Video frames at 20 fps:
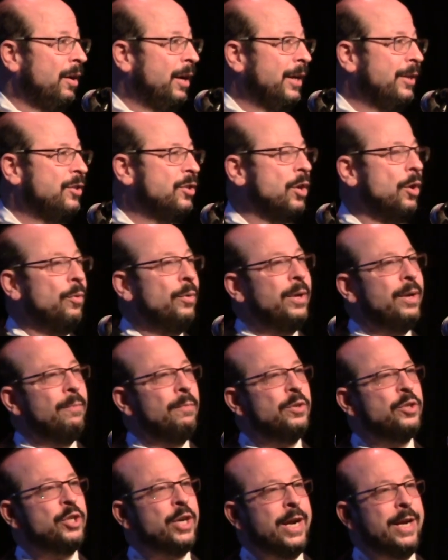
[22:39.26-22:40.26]
Right? So
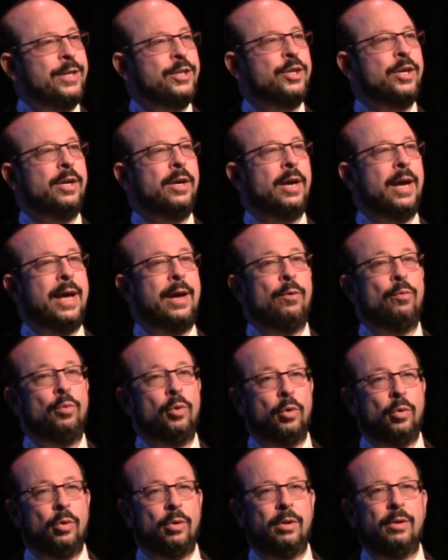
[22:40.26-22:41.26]
changing a
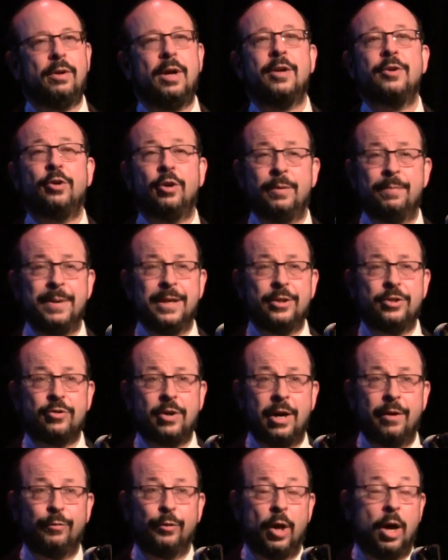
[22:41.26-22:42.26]
rule under
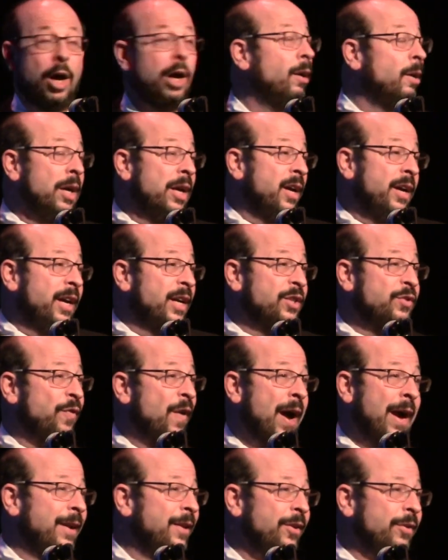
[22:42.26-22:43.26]
administrative law is
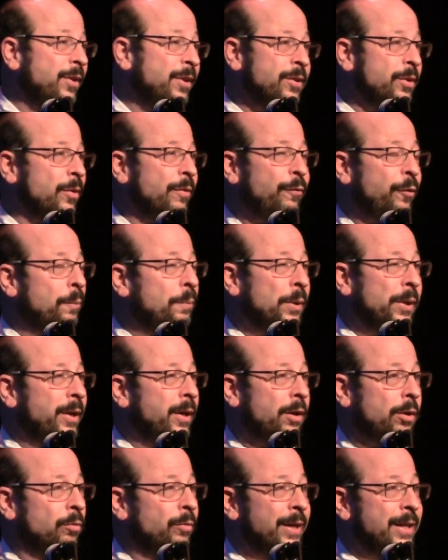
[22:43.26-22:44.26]
fine, and you can do it for
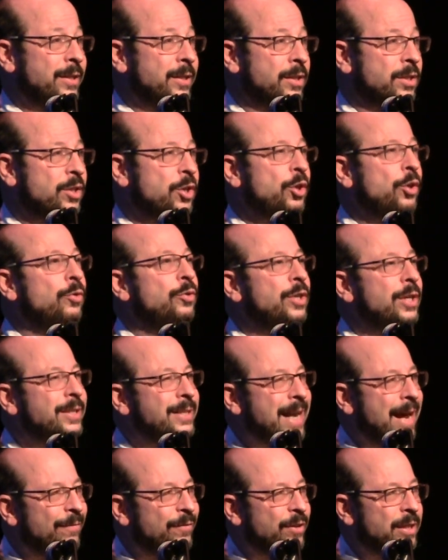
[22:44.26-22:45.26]
political reasons. You
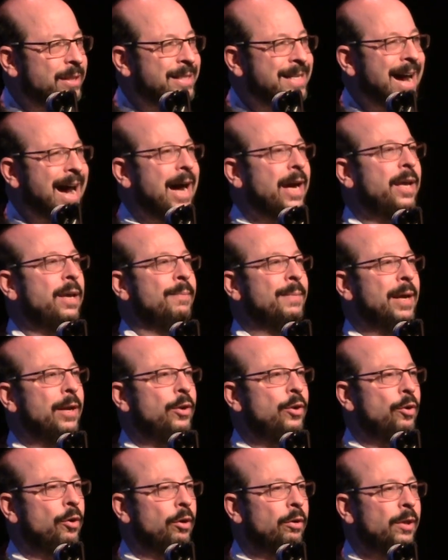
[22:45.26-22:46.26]
just have to document
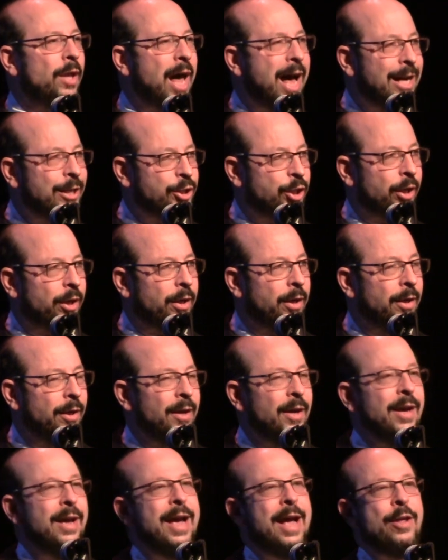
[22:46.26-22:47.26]
your logic.
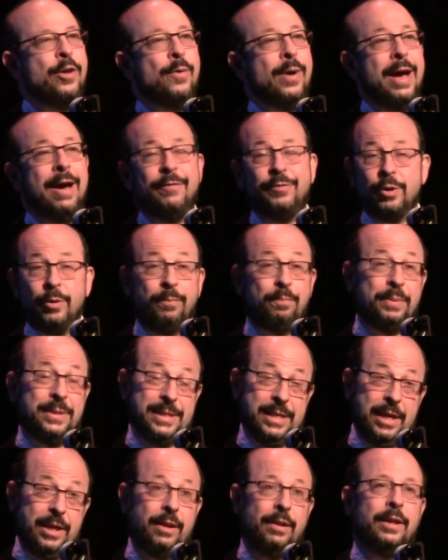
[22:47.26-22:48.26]
And you have to,
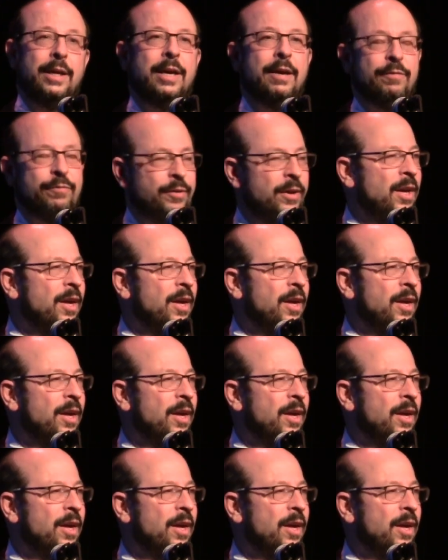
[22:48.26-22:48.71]
particularly if